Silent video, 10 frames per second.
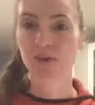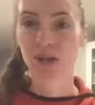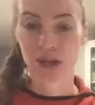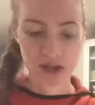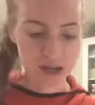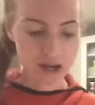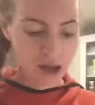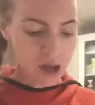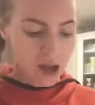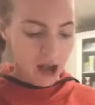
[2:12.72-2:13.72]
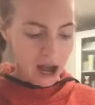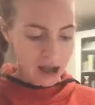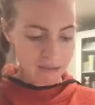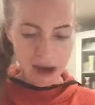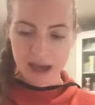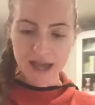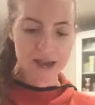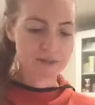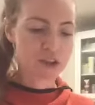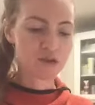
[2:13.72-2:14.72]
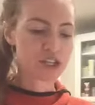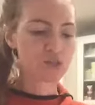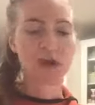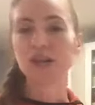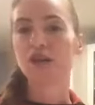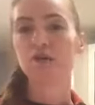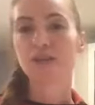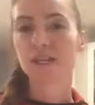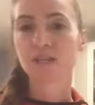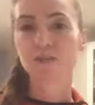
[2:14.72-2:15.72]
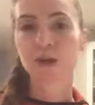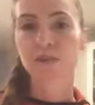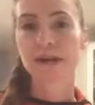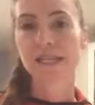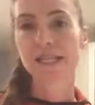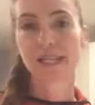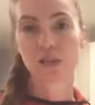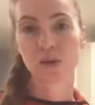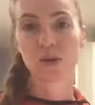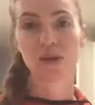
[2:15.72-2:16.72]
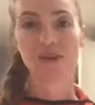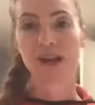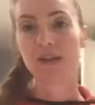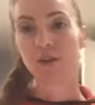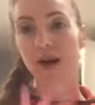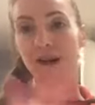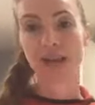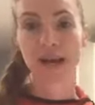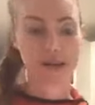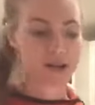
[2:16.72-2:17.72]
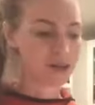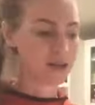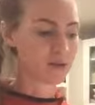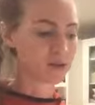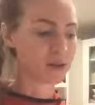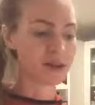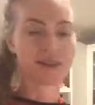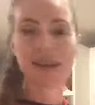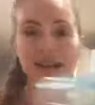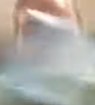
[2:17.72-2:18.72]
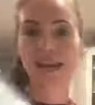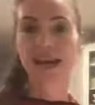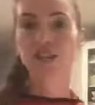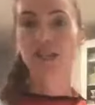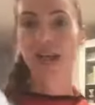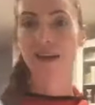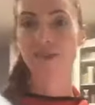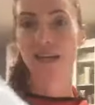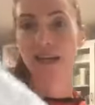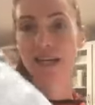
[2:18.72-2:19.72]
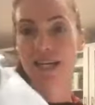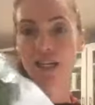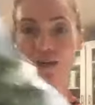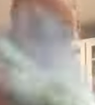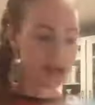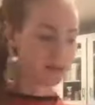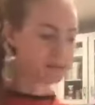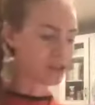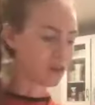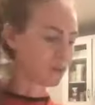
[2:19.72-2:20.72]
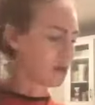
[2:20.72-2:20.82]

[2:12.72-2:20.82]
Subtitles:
really good. If you just wanna use a spring mix, that's totally fine. You don't have to add in the arugula. Like I said, I just have it and I need to use it up. So